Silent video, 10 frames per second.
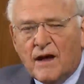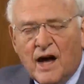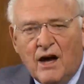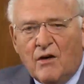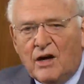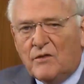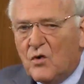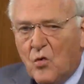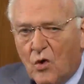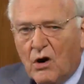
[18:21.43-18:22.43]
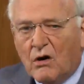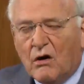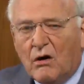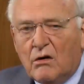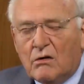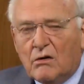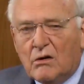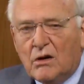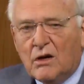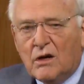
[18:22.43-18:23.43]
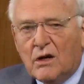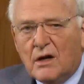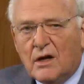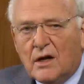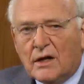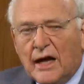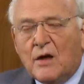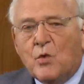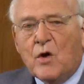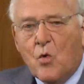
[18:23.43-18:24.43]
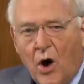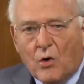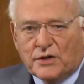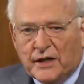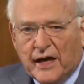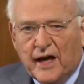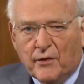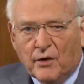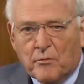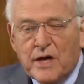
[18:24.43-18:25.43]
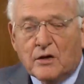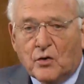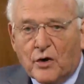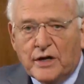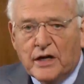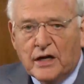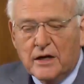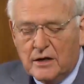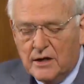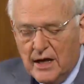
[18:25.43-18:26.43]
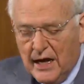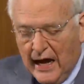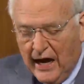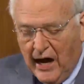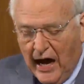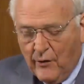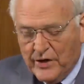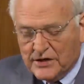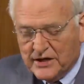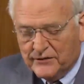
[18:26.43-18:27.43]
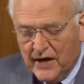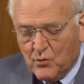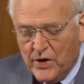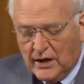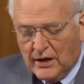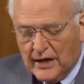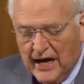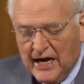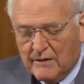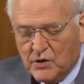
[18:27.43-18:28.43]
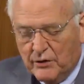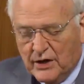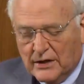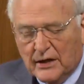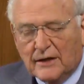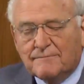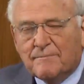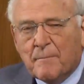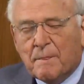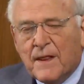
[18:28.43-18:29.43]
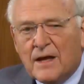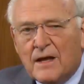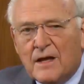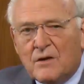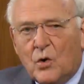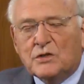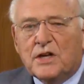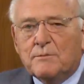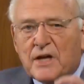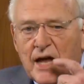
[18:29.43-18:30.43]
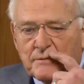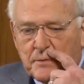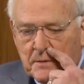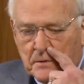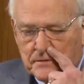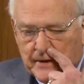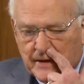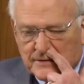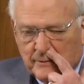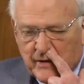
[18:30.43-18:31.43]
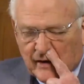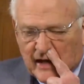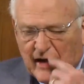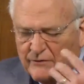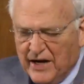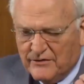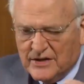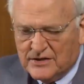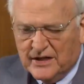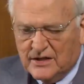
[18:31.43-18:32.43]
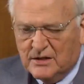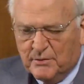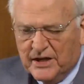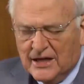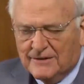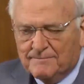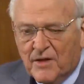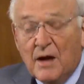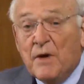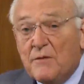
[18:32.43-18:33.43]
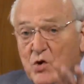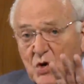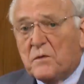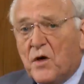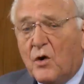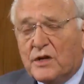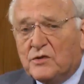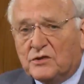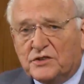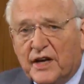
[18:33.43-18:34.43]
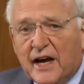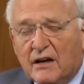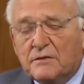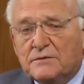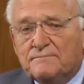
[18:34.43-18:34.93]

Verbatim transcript: how in the world can we walk together and be agreed? How, how is it that we can have unity? Well, sometimes people say something like, I've had this said to me, and maybe you've thought it yourself.